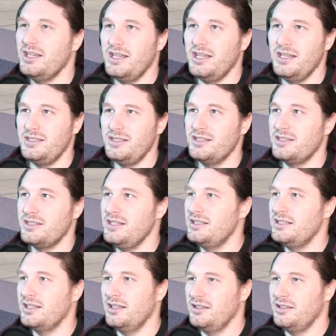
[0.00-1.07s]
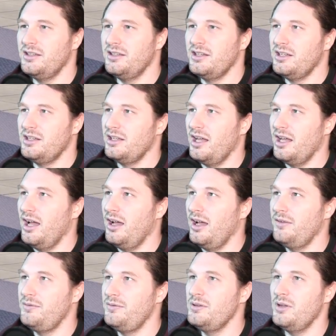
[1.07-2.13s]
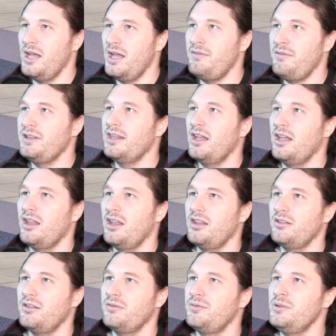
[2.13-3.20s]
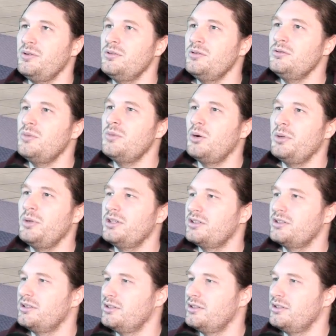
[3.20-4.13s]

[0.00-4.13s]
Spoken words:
It just needs a few moments